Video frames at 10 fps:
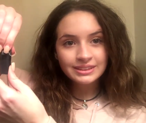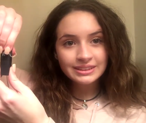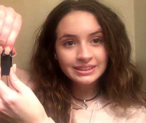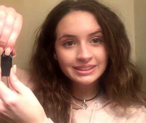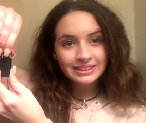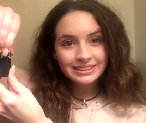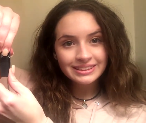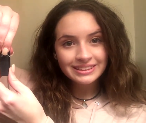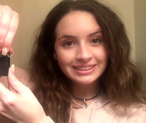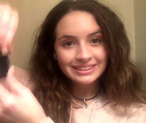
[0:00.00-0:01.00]

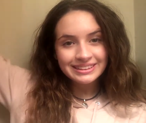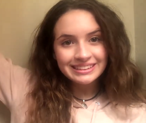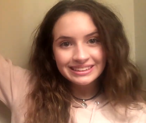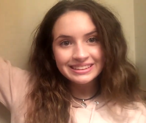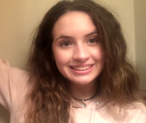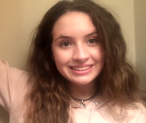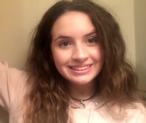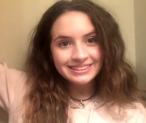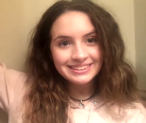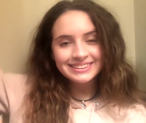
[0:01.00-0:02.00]

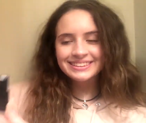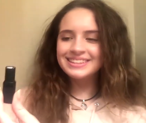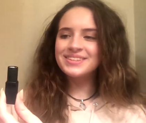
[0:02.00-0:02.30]
Nothing is said.